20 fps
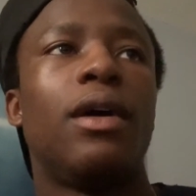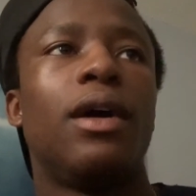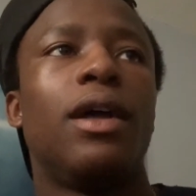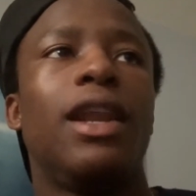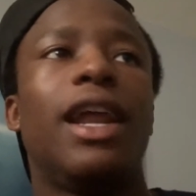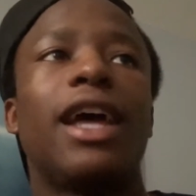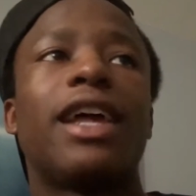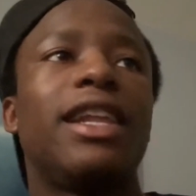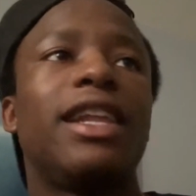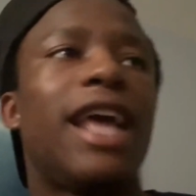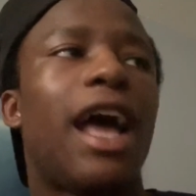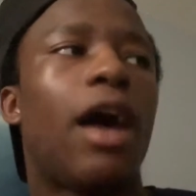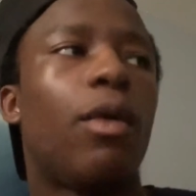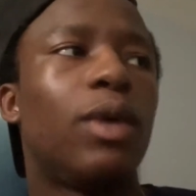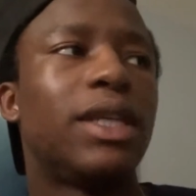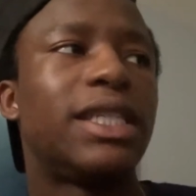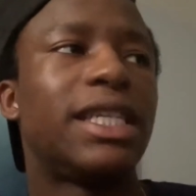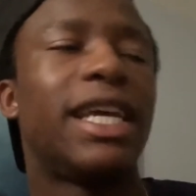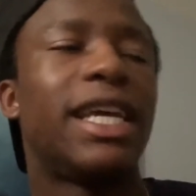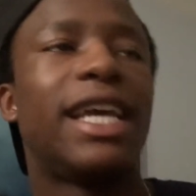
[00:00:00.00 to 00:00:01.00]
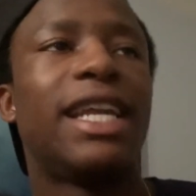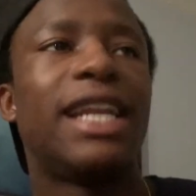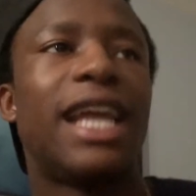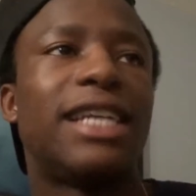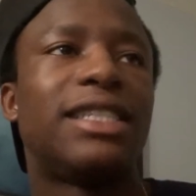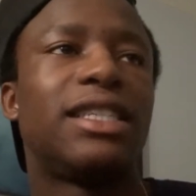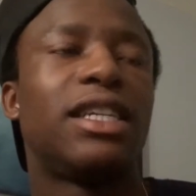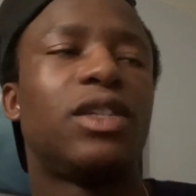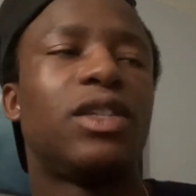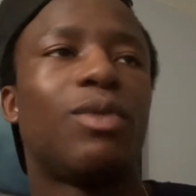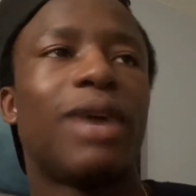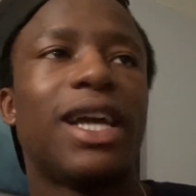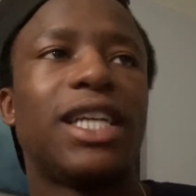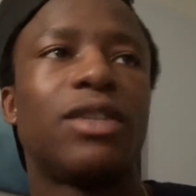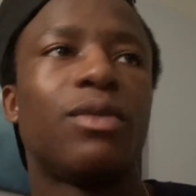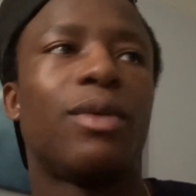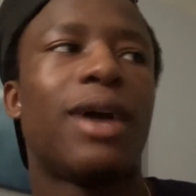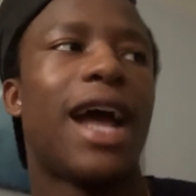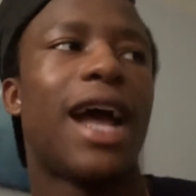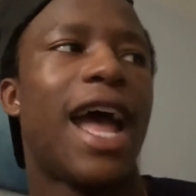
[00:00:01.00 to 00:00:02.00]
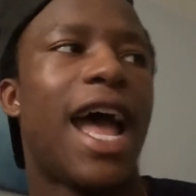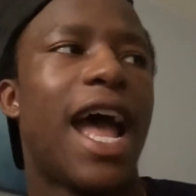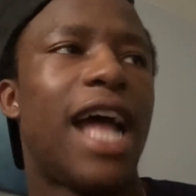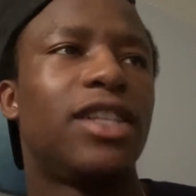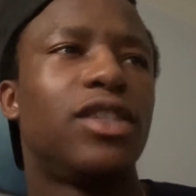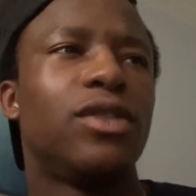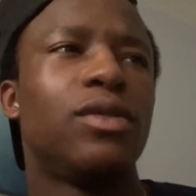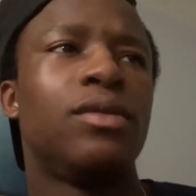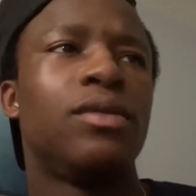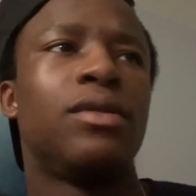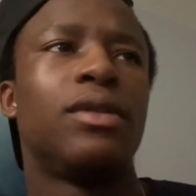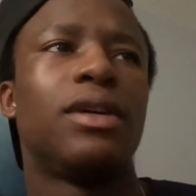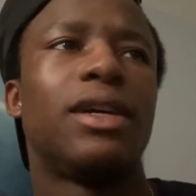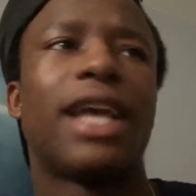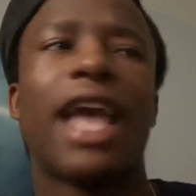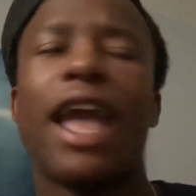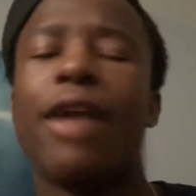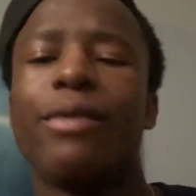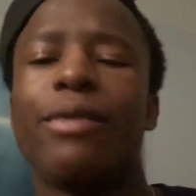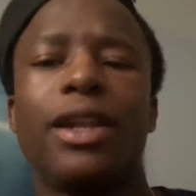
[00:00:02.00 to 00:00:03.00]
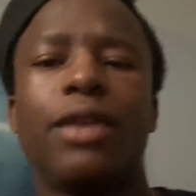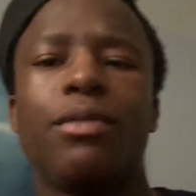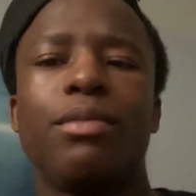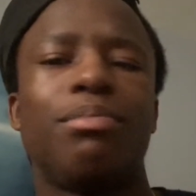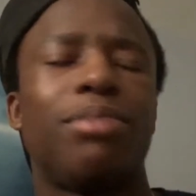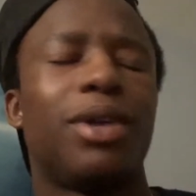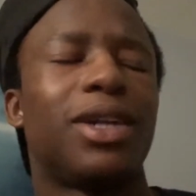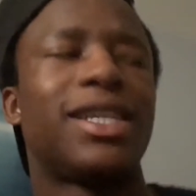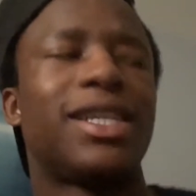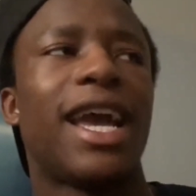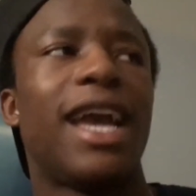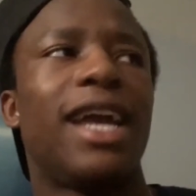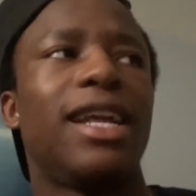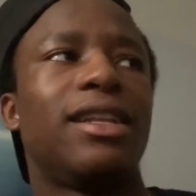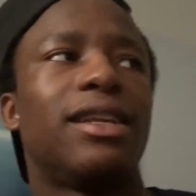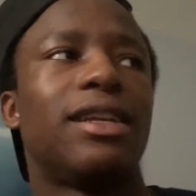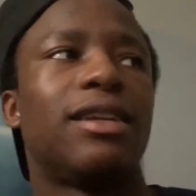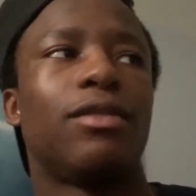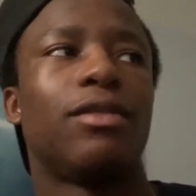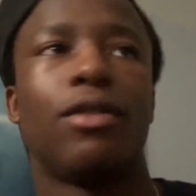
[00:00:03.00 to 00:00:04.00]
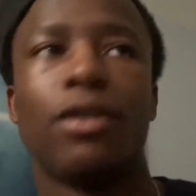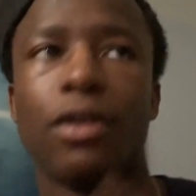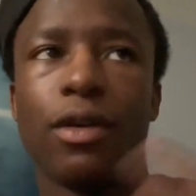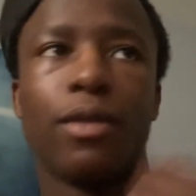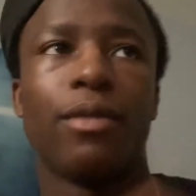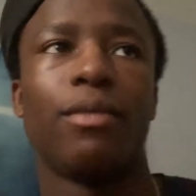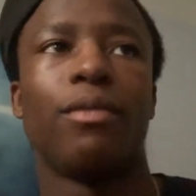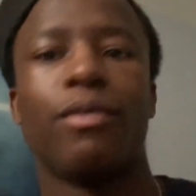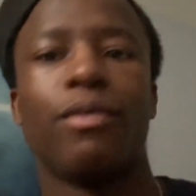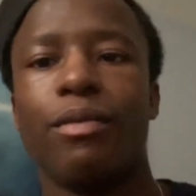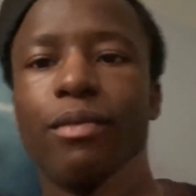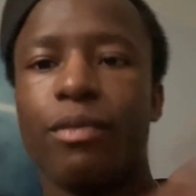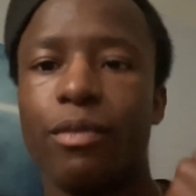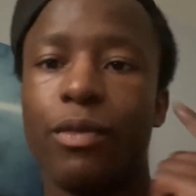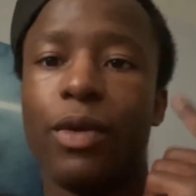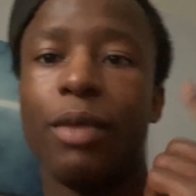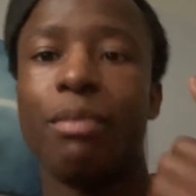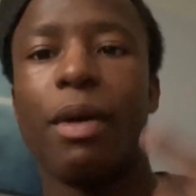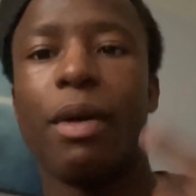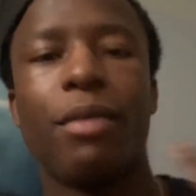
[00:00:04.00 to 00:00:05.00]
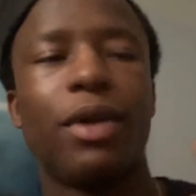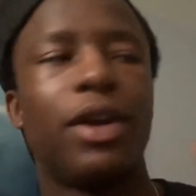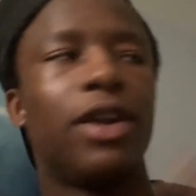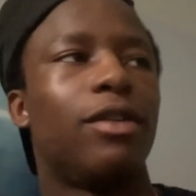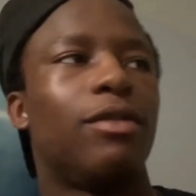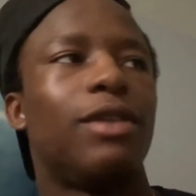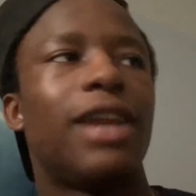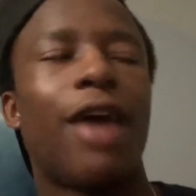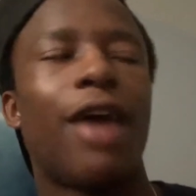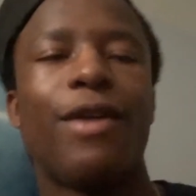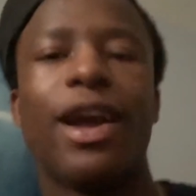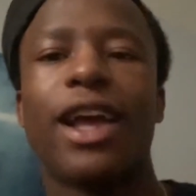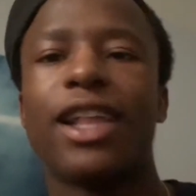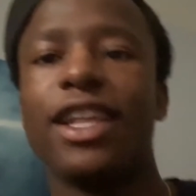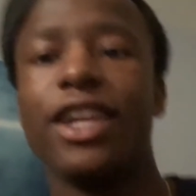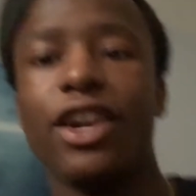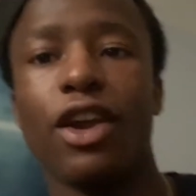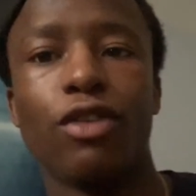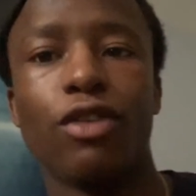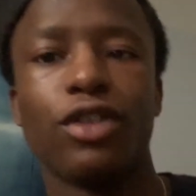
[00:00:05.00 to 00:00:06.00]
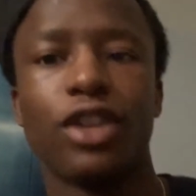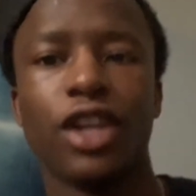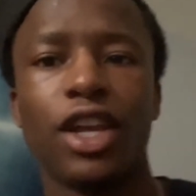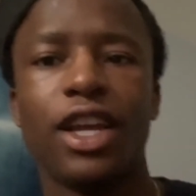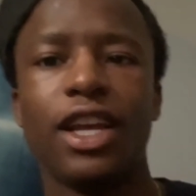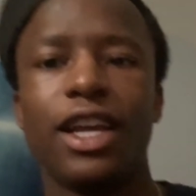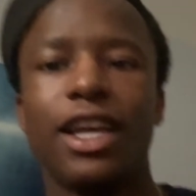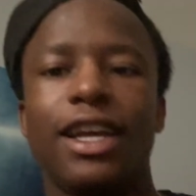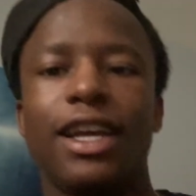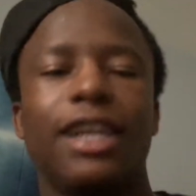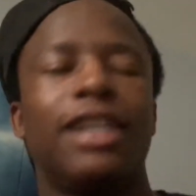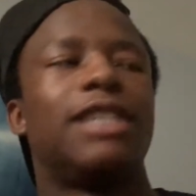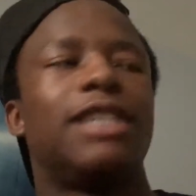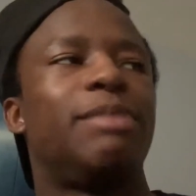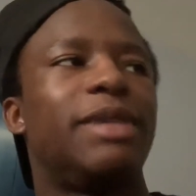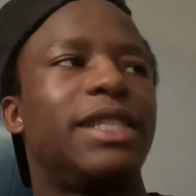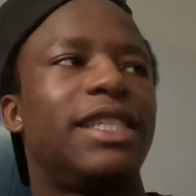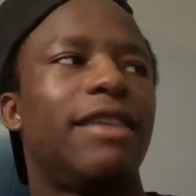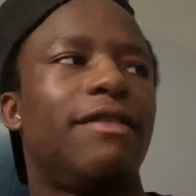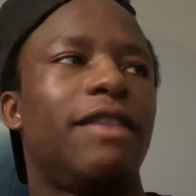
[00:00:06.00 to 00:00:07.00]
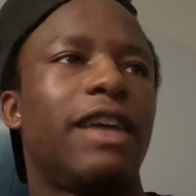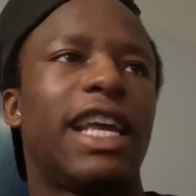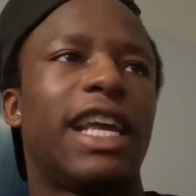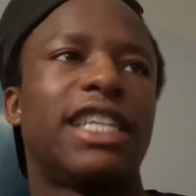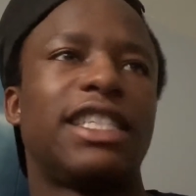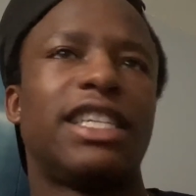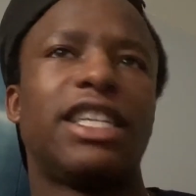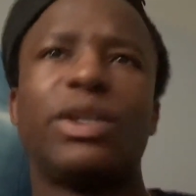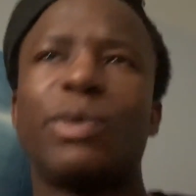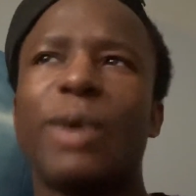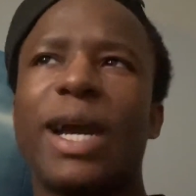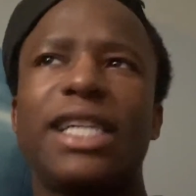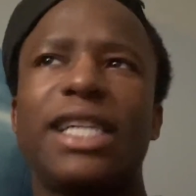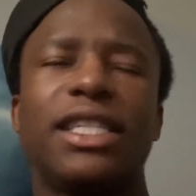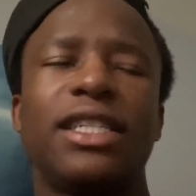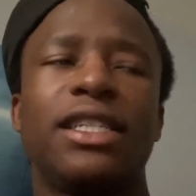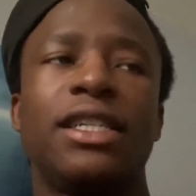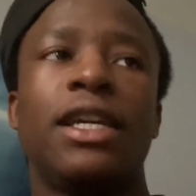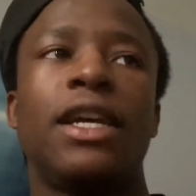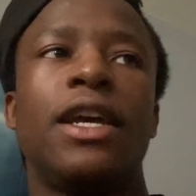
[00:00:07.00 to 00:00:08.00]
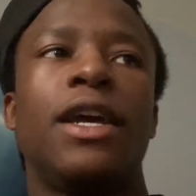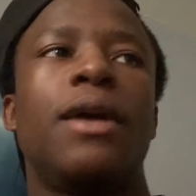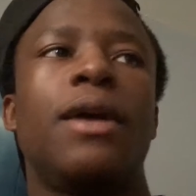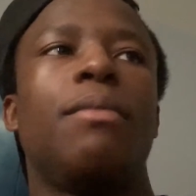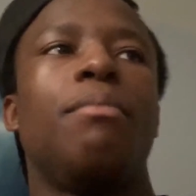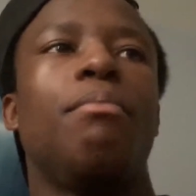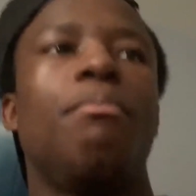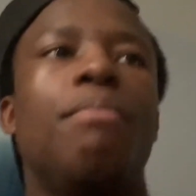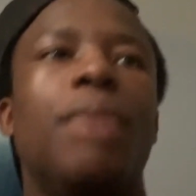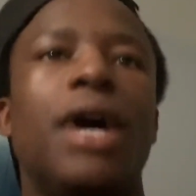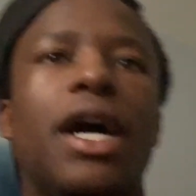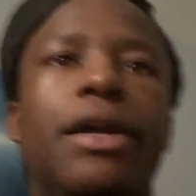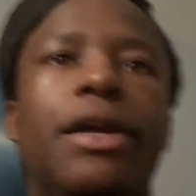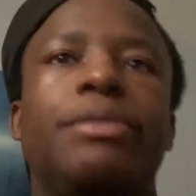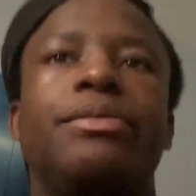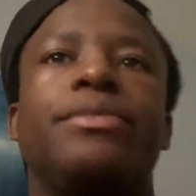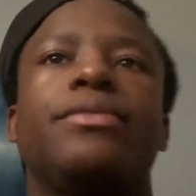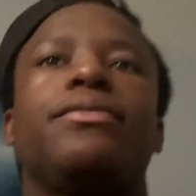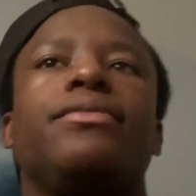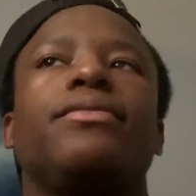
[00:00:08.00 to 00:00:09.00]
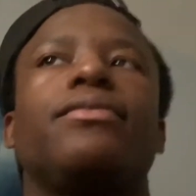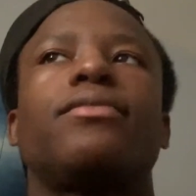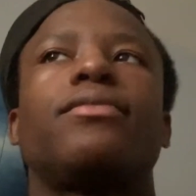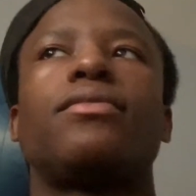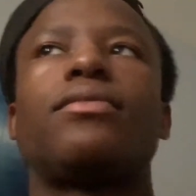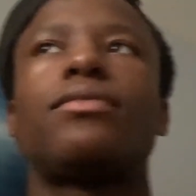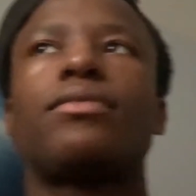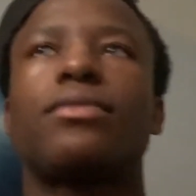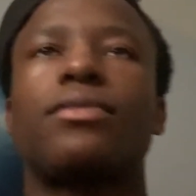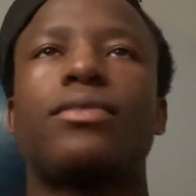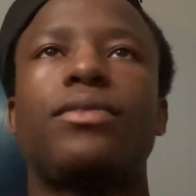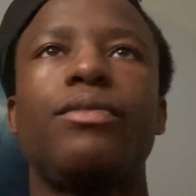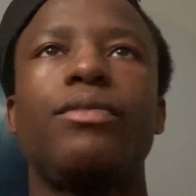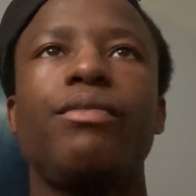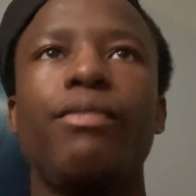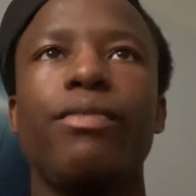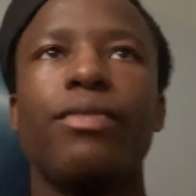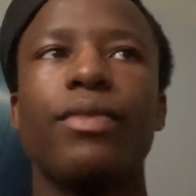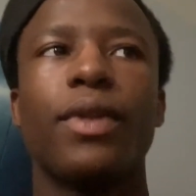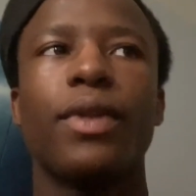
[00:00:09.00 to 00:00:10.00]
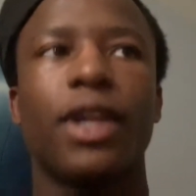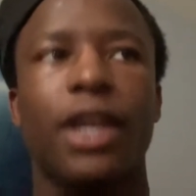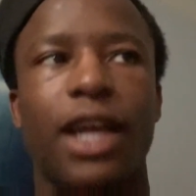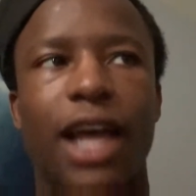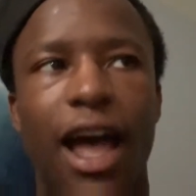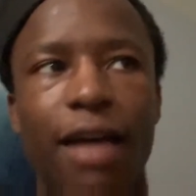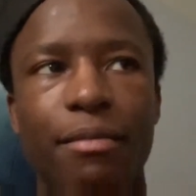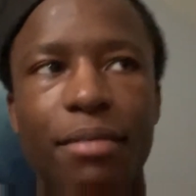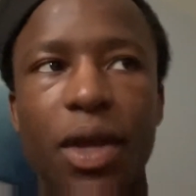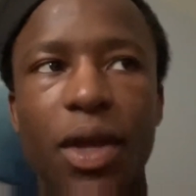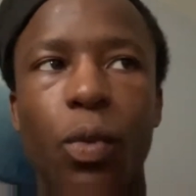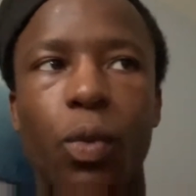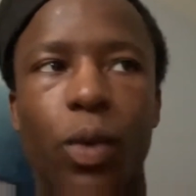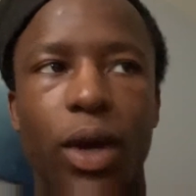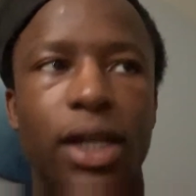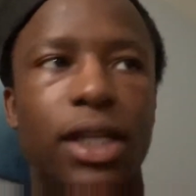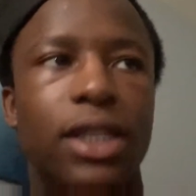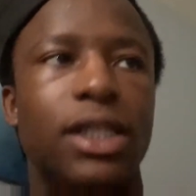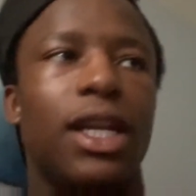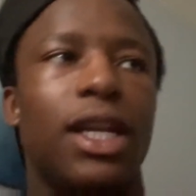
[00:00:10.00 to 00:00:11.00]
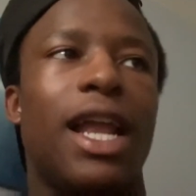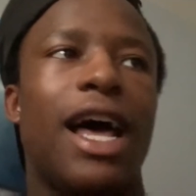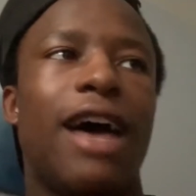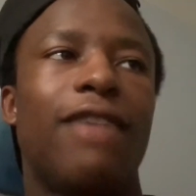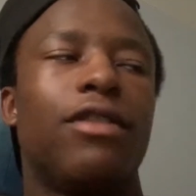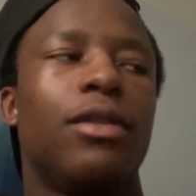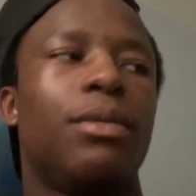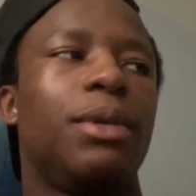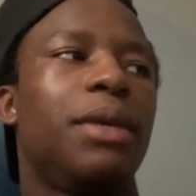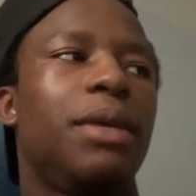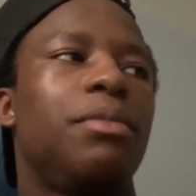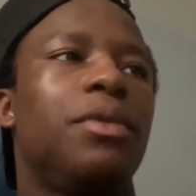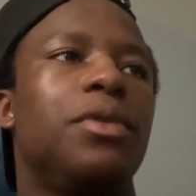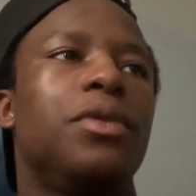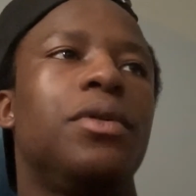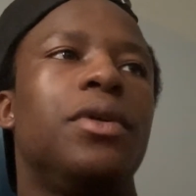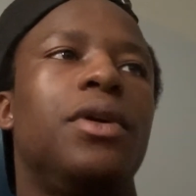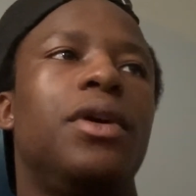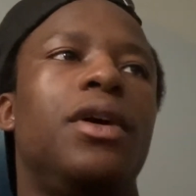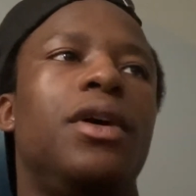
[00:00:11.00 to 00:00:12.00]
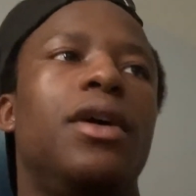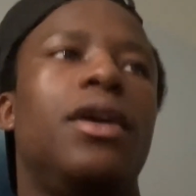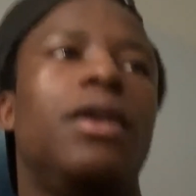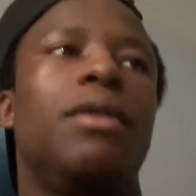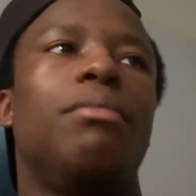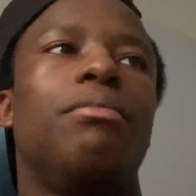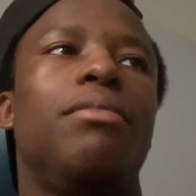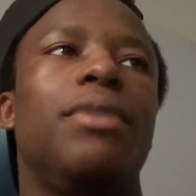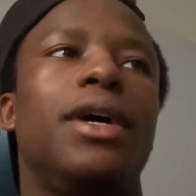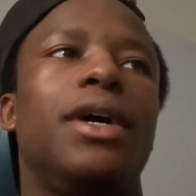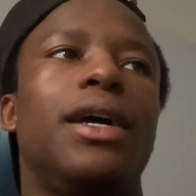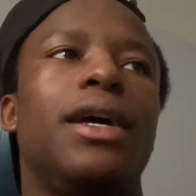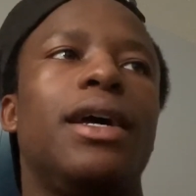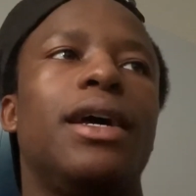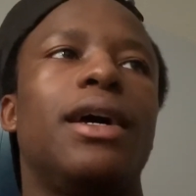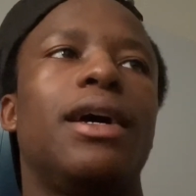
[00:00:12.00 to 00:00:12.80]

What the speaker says: Luckily, I wasn't in that situation where I had to. Can't really pertain or remember directly no specific situation. But I've been willing to lie for people. But